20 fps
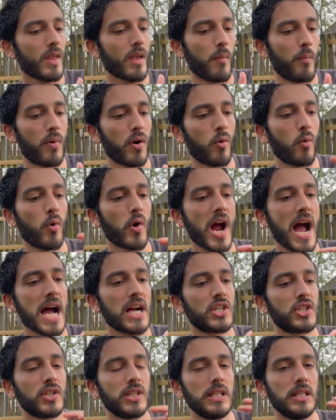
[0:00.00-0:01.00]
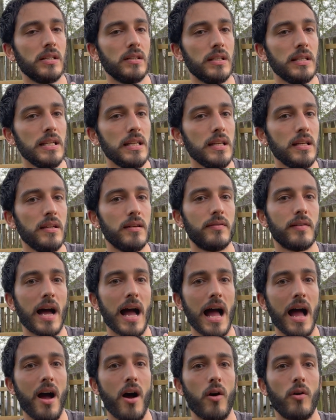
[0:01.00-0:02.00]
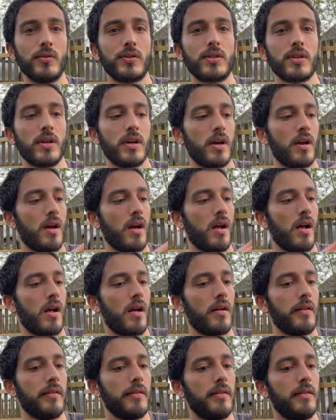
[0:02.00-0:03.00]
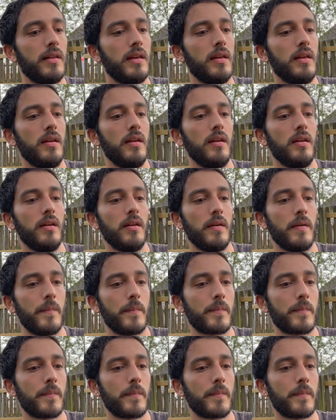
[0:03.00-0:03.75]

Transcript: But we're actually leave out the